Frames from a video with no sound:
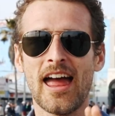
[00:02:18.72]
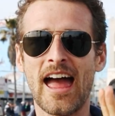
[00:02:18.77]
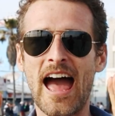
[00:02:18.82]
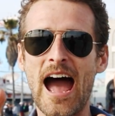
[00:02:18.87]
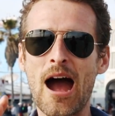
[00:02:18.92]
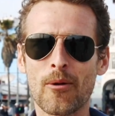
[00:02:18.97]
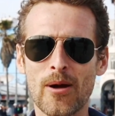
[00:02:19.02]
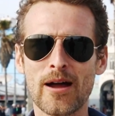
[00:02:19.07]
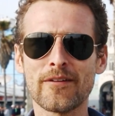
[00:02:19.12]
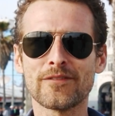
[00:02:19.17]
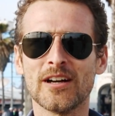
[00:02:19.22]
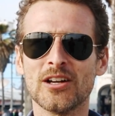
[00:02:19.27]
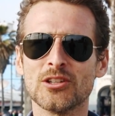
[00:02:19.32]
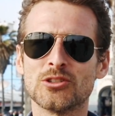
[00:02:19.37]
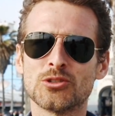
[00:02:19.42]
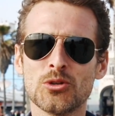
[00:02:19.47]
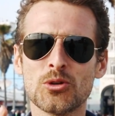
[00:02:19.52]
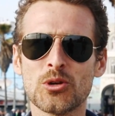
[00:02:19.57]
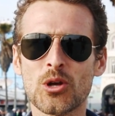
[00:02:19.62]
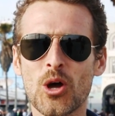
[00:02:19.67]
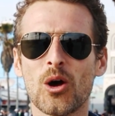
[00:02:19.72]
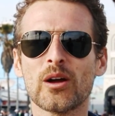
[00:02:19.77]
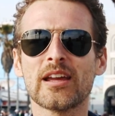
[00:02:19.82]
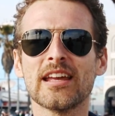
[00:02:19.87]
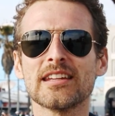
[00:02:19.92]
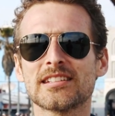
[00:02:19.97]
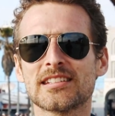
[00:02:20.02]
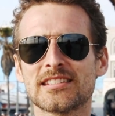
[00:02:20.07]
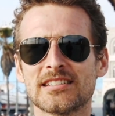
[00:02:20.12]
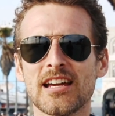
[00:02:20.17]
However, do not
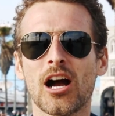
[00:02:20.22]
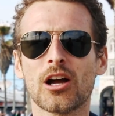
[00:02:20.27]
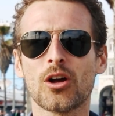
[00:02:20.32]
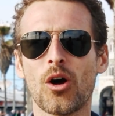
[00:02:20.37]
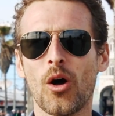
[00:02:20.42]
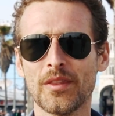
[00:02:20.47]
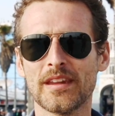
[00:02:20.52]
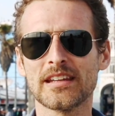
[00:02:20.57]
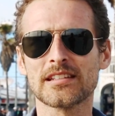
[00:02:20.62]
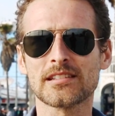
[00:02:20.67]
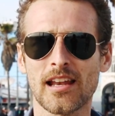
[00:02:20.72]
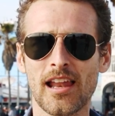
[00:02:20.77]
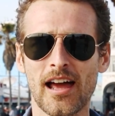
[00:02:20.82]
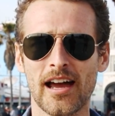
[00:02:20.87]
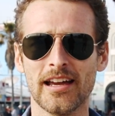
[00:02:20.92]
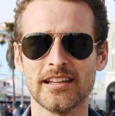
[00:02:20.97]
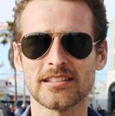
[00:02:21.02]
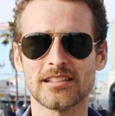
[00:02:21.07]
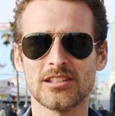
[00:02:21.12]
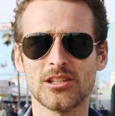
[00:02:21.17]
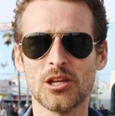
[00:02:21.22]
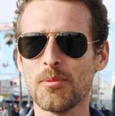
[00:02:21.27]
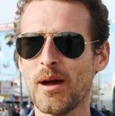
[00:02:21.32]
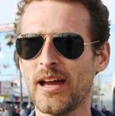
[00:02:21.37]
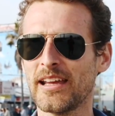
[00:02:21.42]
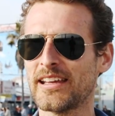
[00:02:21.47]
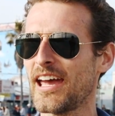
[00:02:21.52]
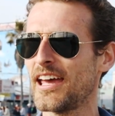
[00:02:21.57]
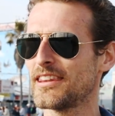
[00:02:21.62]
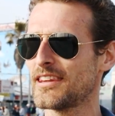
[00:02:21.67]
get stuck on this light. You
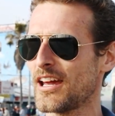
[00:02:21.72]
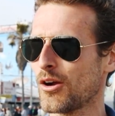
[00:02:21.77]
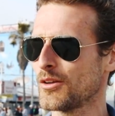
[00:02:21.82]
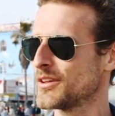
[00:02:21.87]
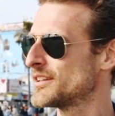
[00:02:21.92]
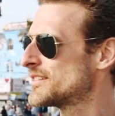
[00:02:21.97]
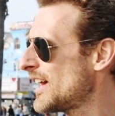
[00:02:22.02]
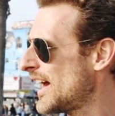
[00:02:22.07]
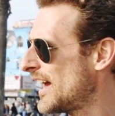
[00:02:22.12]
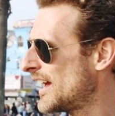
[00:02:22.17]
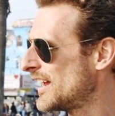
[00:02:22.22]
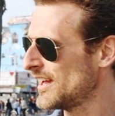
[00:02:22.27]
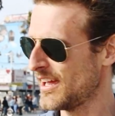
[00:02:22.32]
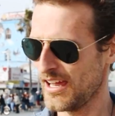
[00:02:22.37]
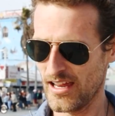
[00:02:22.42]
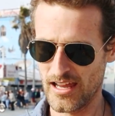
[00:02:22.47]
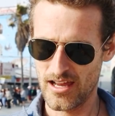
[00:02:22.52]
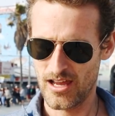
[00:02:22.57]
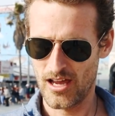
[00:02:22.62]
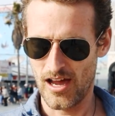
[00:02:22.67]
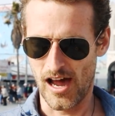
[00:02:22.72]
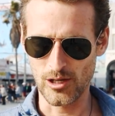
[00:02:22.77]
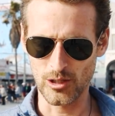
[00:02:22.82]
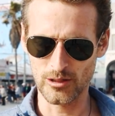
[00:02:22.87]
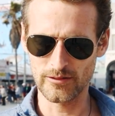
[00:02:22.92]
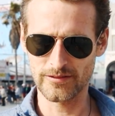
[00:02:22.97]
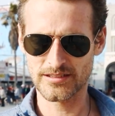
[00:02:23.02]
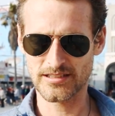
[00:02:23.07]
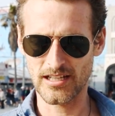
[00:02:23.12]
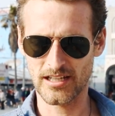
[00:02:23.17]
might get there on the day and all
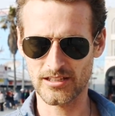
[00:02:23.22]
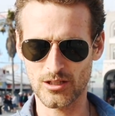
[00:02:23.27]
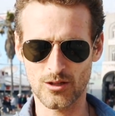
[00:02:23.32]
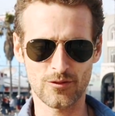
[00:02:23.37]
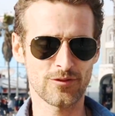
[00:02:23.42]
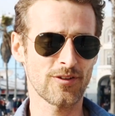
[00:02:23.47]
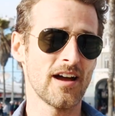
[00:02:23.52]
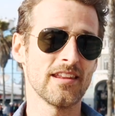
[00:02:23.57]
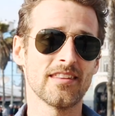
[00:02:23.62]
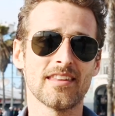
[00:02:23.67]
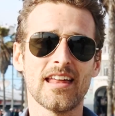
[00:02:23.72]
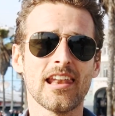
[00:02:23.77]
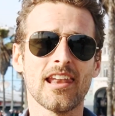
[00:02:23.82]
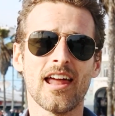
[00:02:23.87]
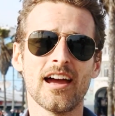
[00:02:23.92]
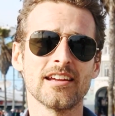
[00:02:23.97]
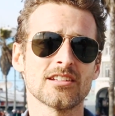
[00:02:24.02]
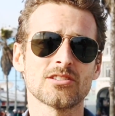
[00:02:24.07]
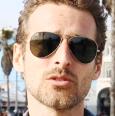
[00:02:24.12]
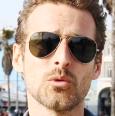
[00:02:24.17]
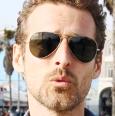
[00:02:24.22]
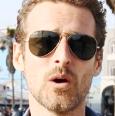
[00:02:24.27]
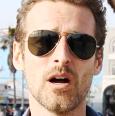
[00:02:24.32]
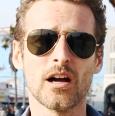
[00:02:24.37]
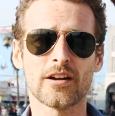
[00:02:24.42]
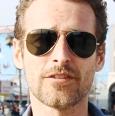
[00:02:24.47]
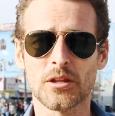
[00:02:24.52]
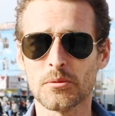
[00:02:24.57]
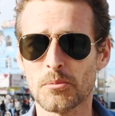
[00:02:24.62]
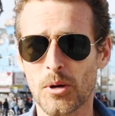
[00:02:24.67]
of a sudden you find that light doesn't
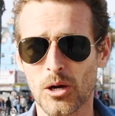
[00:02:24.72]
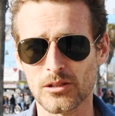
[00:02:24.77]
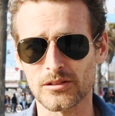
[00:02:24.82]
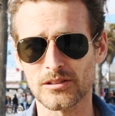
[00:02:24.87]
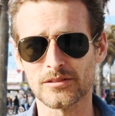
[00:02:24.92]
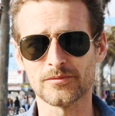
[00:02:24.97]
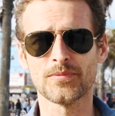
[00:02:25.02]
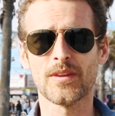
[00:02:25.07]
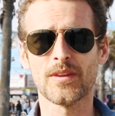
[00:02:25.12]
work for the model,